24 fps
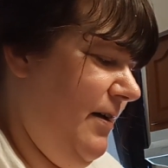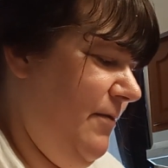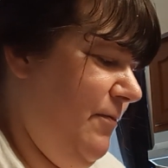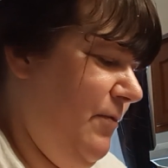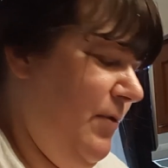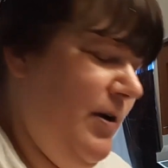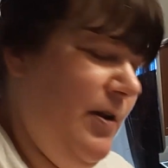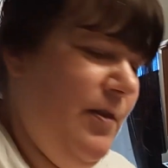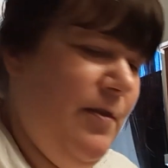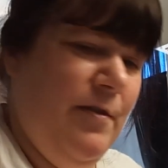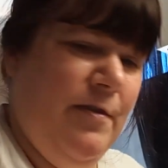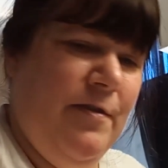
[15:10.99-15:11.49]

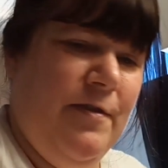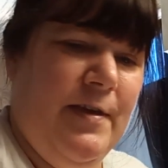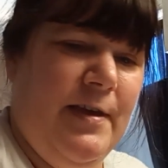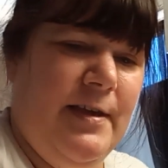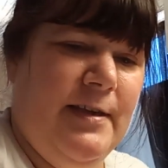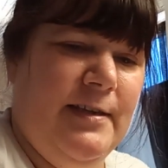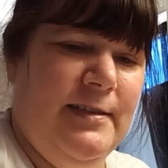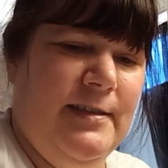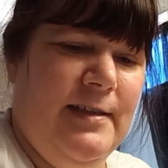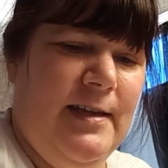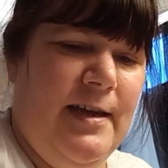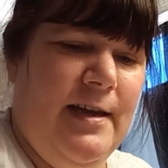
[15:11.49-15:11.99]
one of the
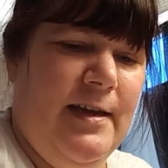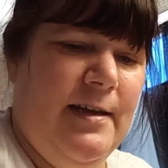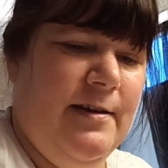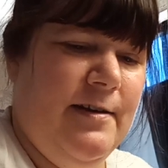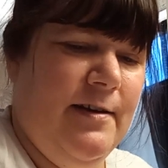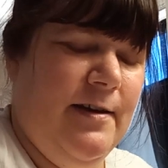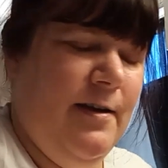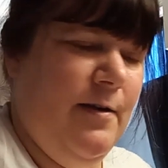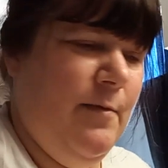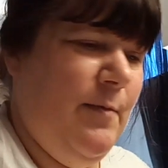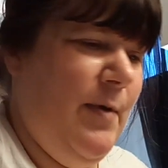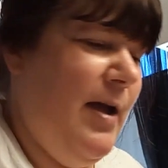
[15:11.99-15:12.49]
things that
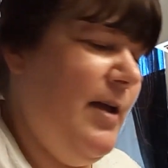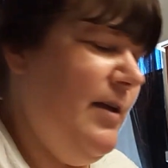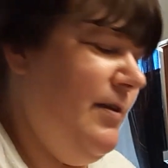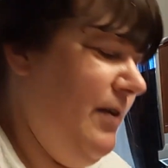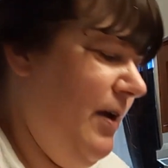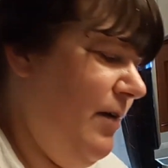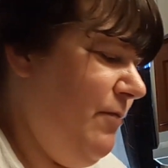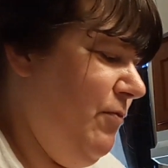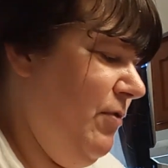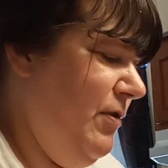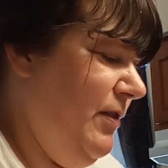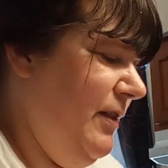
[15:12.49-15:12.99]

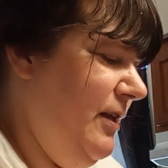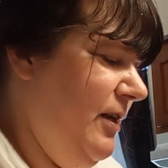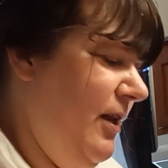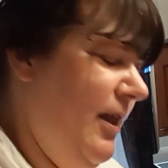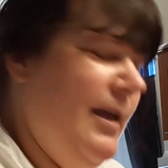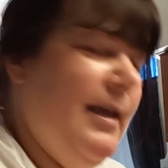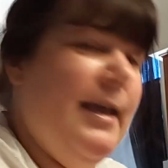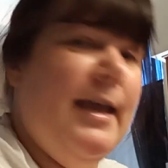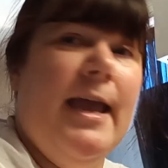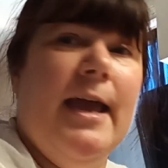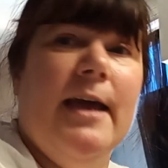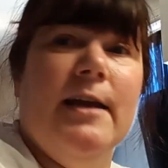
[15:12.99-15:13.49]
I really
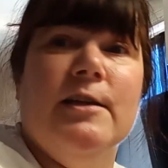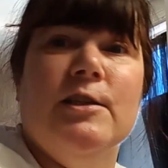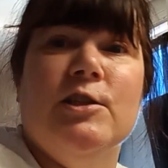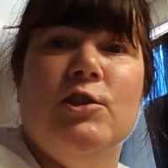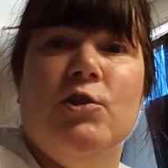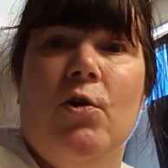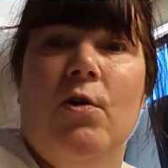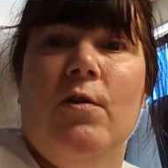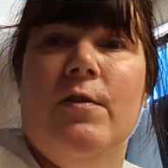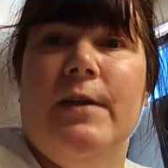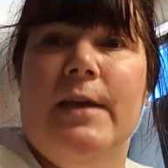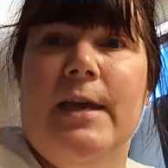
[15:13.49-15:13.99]
like Hannah
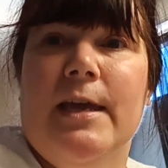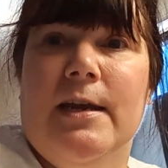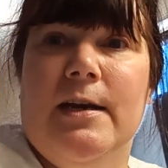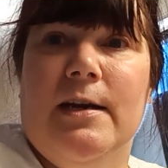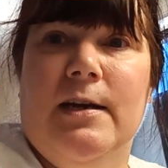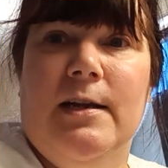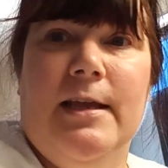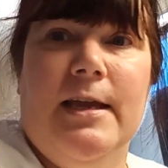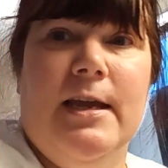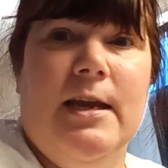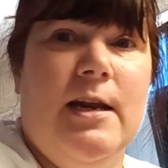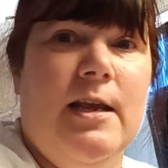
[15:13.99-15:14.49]
Shaw, the
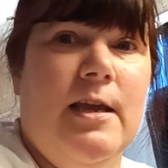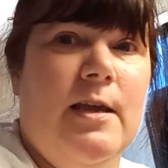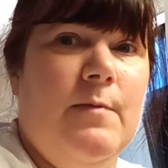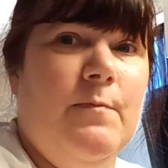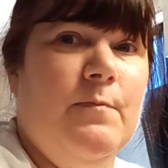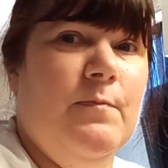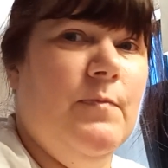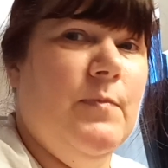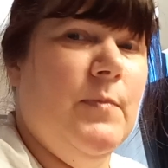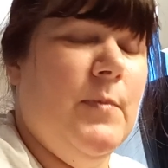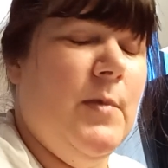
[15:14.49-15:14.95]
kitten lady,